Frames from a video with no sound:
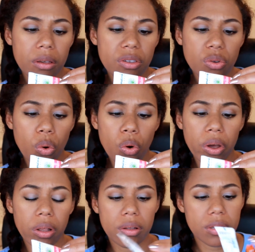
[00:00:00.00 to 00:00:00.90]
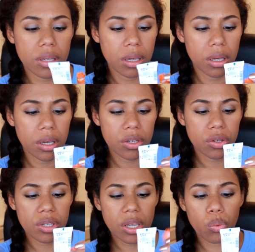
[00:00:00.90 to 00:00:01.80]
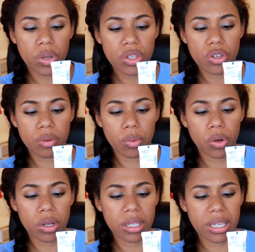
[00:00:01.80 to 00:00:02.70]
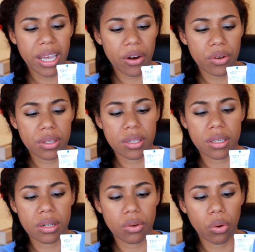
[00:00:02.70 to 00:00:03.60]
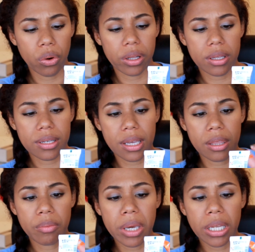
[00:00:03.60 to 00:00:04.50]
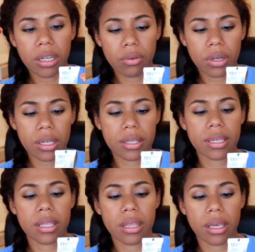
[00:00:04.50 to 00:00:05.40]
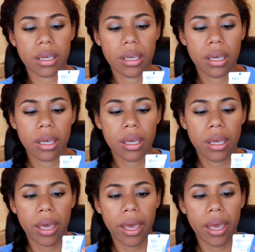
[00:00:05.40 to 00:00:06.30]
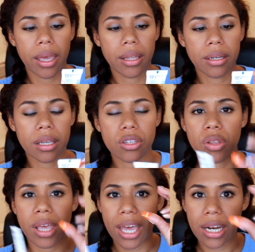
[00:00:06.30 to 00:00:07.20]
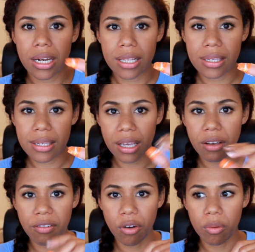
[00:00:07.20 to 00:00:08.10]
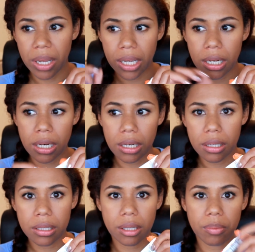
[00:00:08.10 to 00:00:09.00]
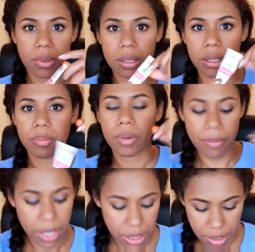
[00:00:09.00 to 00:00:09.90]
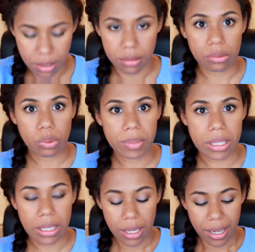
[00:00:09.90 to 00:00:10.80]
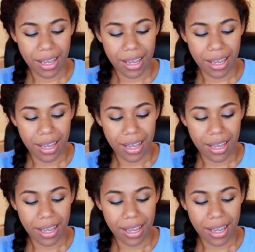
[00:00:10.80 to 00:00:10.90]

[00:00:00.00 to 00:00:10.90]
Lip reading: it's oils. So it's like wheat germ oil and carrot seed oil. It's like the main ingredients in there. And so they had it in stick form, like in a typical lip balm, and then, oopsie,